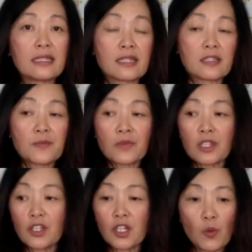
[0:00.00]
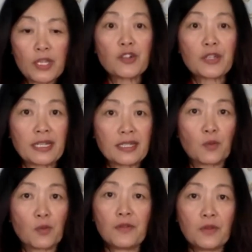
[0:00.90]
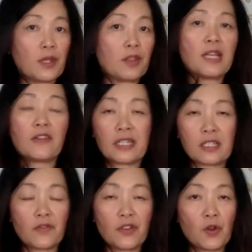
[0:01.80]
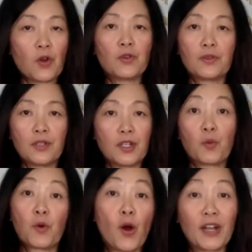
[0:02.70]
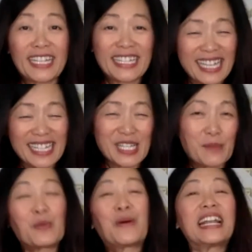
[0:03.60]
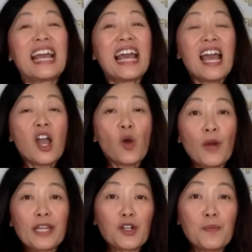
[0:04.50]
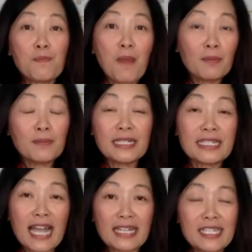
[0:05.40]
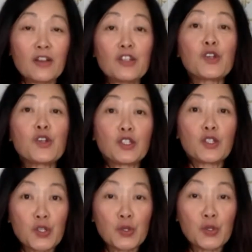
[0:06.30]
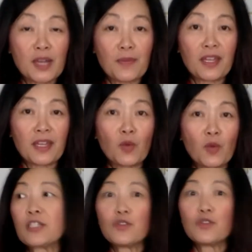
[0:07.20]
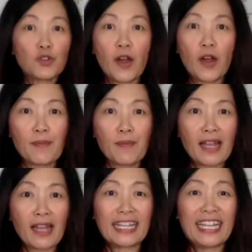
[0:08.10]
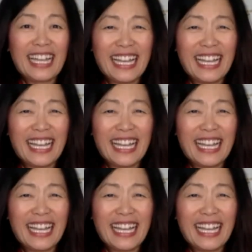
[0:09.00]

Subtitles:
is when you're kids, whether you have kids of your own, we're all kids at some point. When your mom and dad tell you not to do something, what do you do automatically?